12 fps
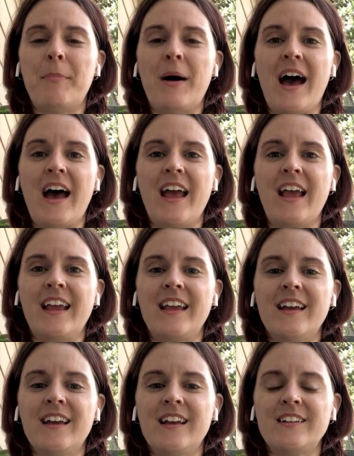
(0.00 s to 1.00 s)

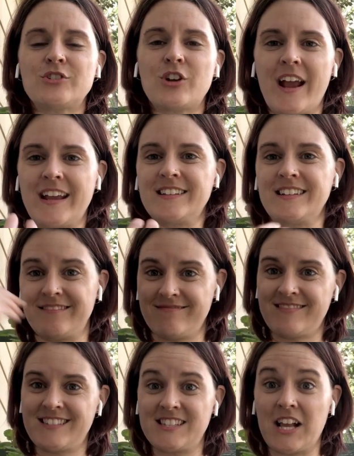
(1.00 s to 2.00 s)
by trying to
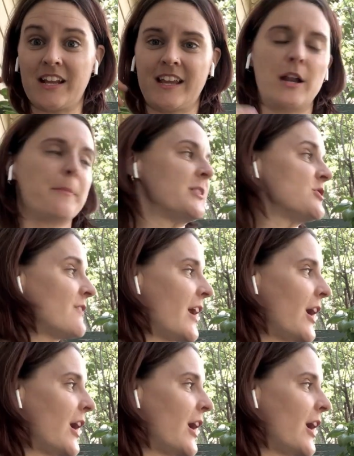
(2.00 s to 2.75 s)
suck in a bunch of